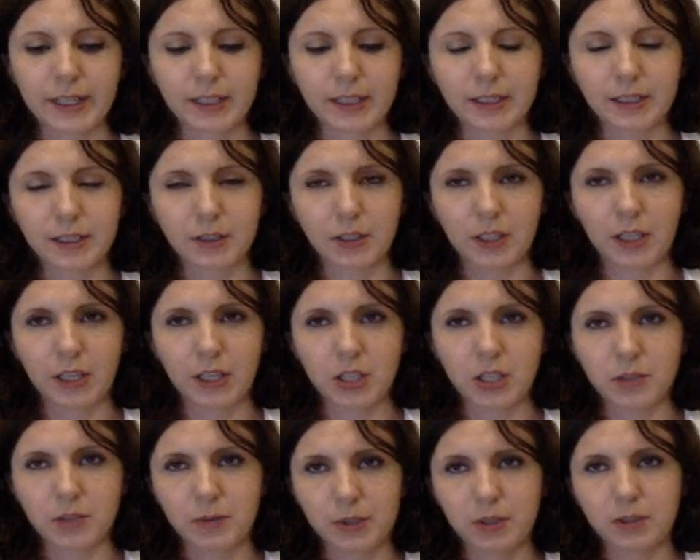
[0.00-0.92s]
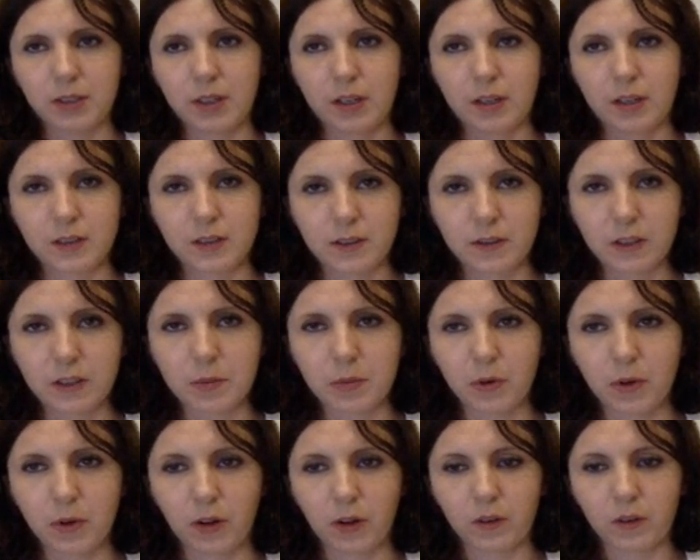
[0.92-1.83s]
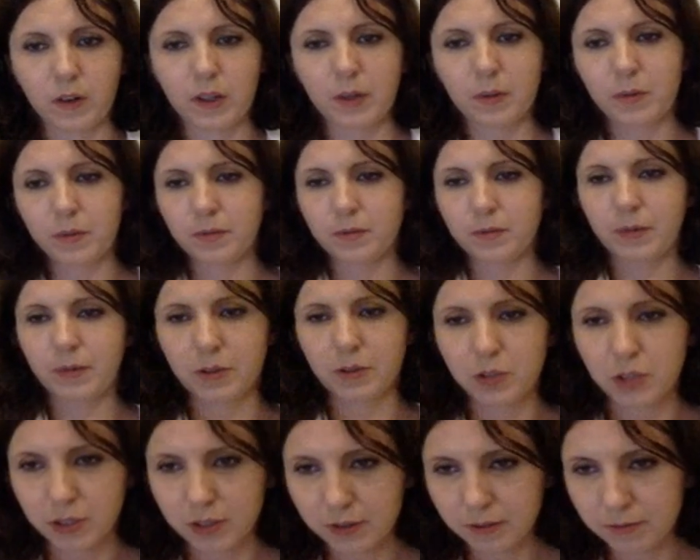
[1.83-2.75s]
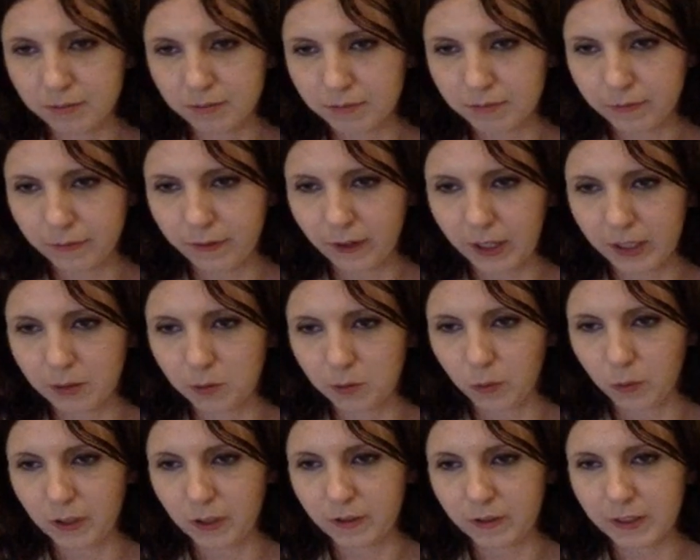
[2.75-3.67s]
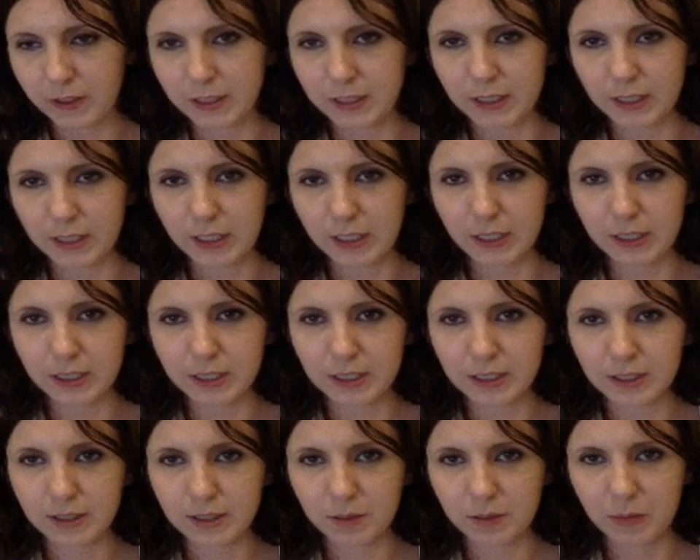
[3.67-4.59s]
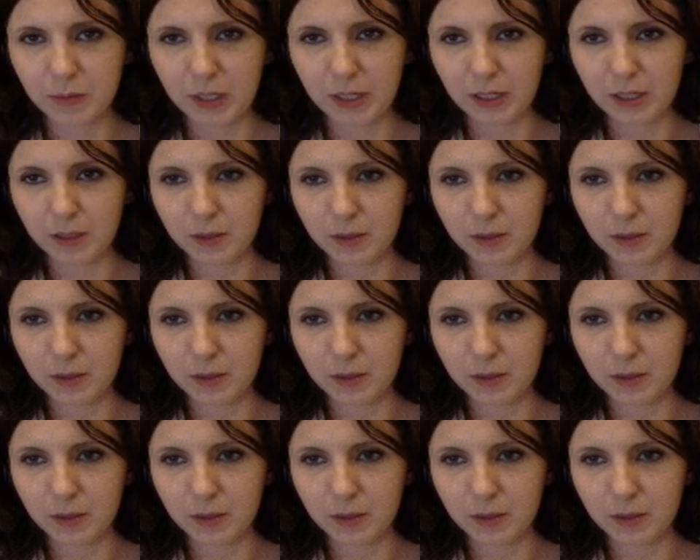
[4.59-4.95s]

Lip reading: education, because there are 3 programs. I'll just find where is it. It's in my